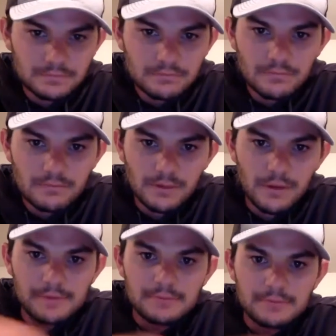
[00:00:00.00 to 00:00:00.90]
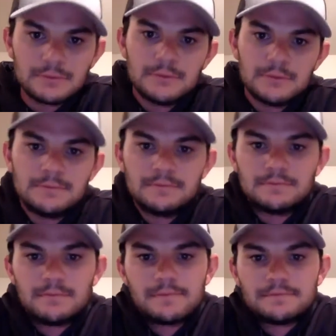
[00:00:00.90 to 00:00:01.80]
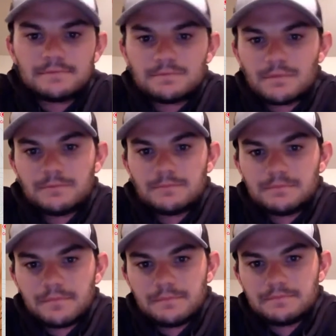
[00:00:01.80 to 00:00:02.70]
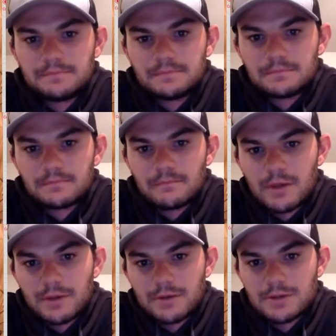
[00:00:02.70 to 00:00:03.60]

uh, pretty good looking little, yeah. Like I said, there's